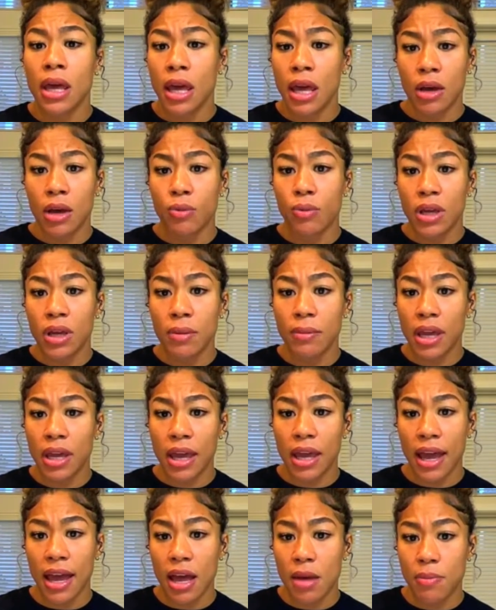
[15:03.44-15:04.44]
and we can make
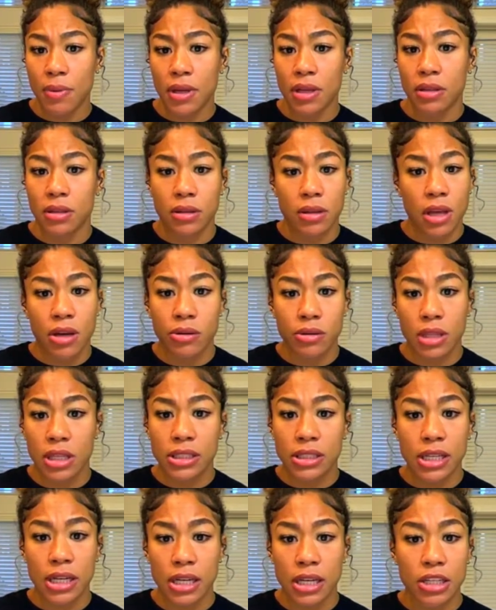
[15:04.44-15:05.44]
it happen. That's
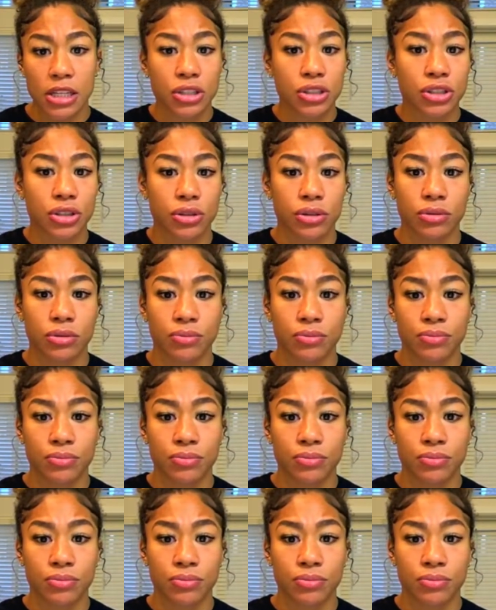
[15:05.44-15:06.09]
not an issue.